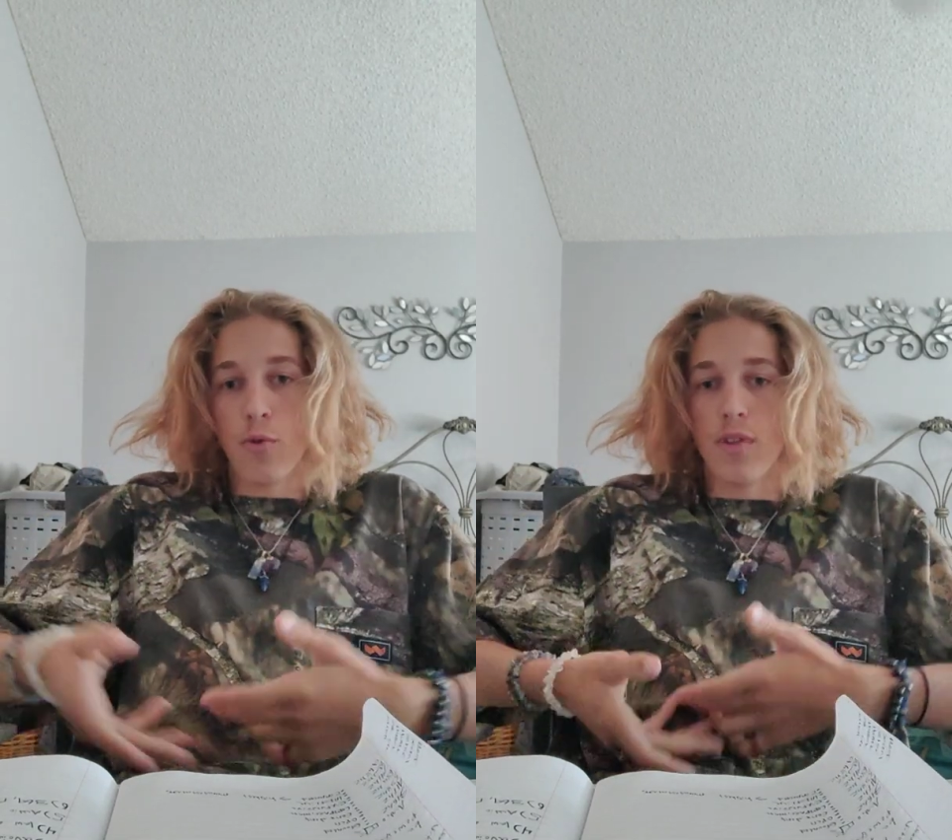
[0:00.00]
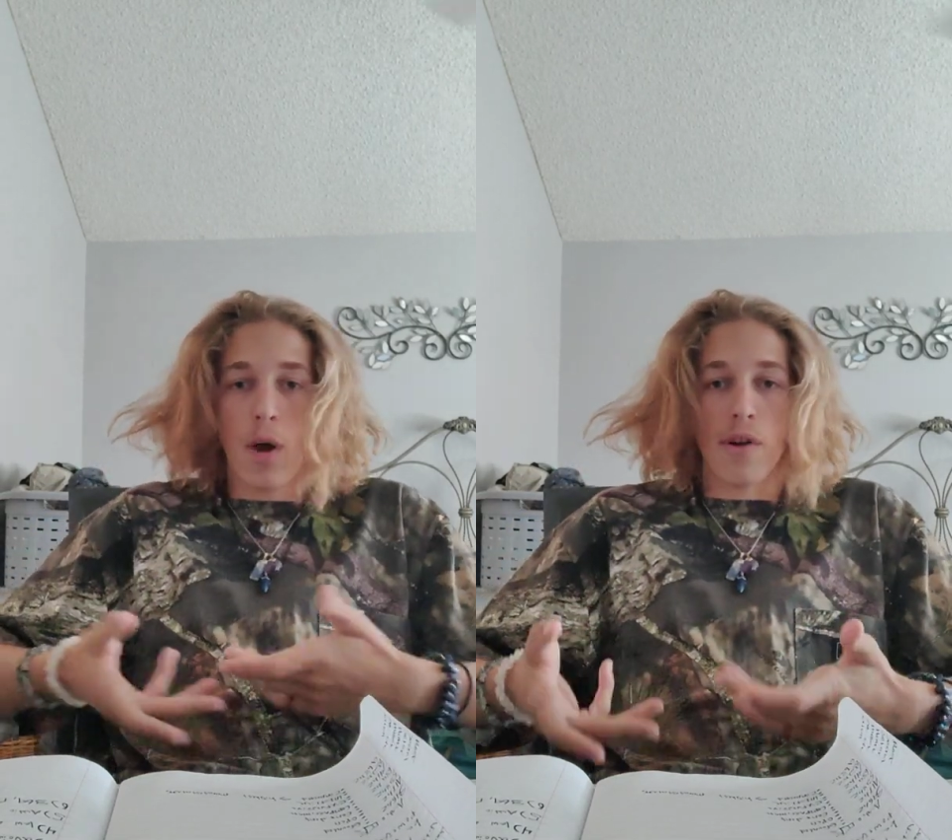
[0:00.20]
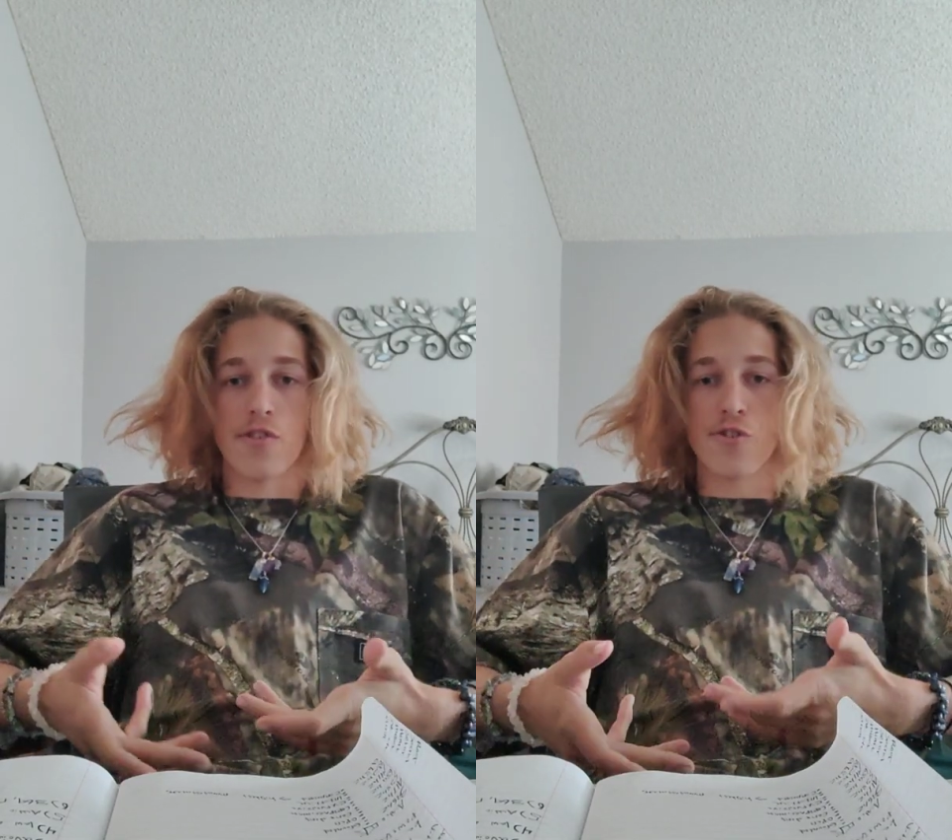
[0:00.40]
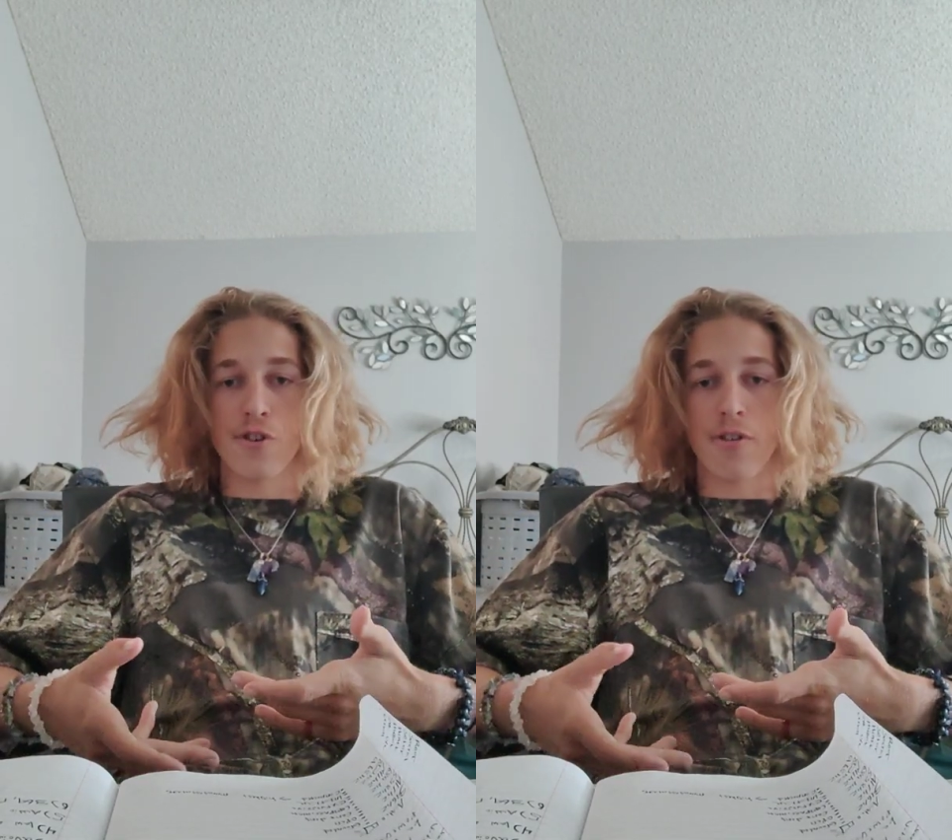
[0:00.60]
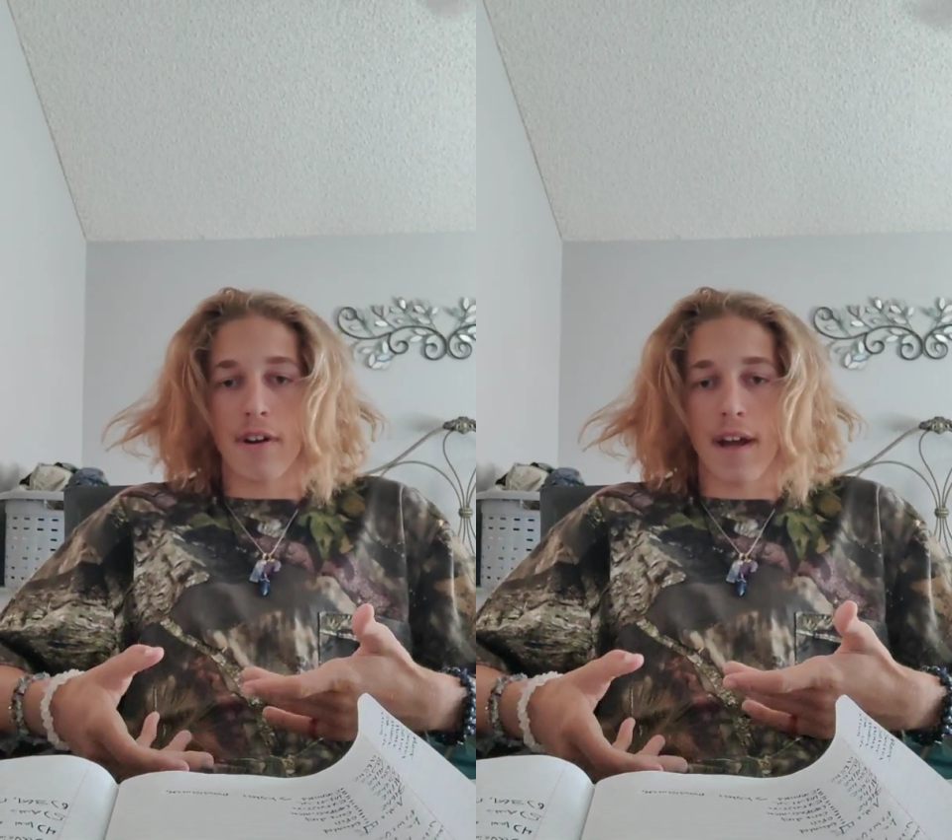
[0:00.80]
you'll know it's
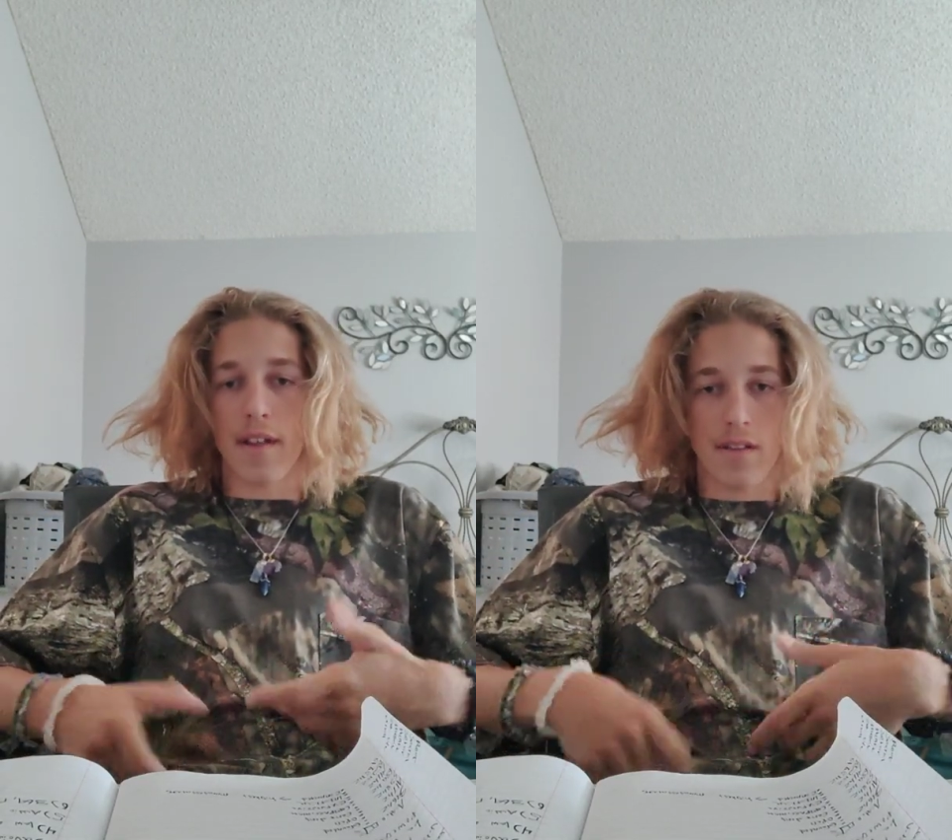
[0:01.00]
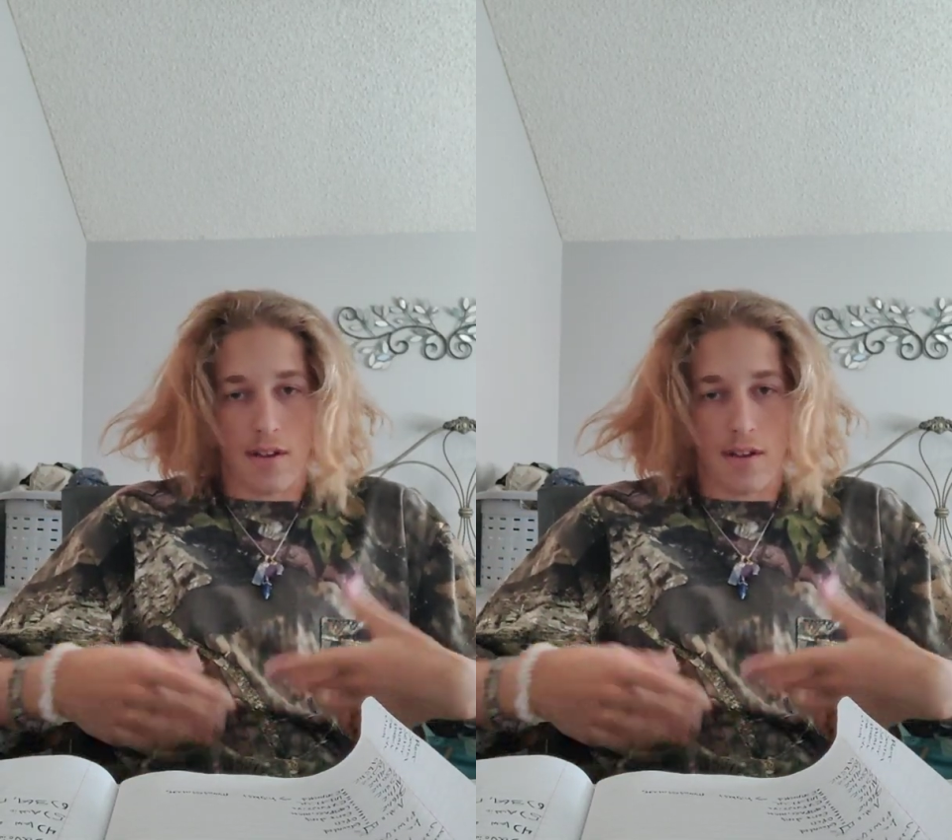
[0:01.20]
true, okay?